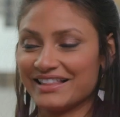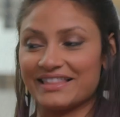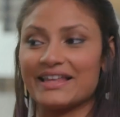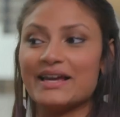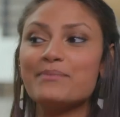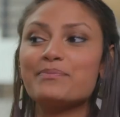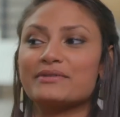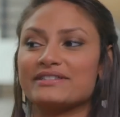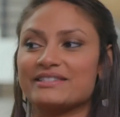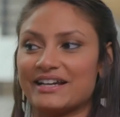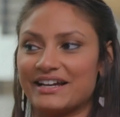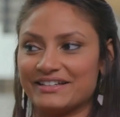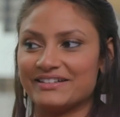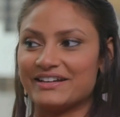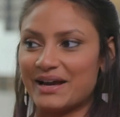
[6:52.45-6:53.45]

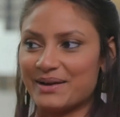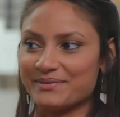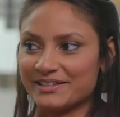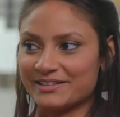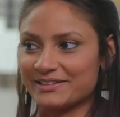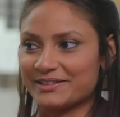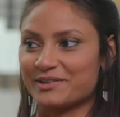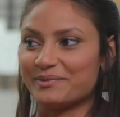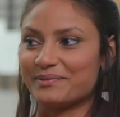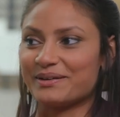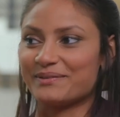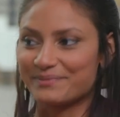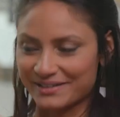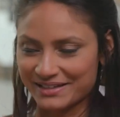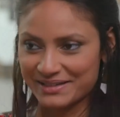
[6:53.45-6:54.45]
Lampricide got me a little
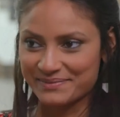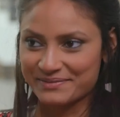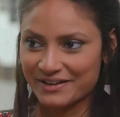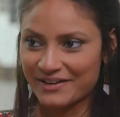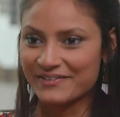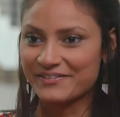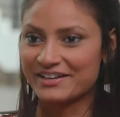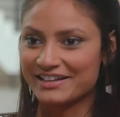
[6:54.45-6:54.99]
bit, but keep going.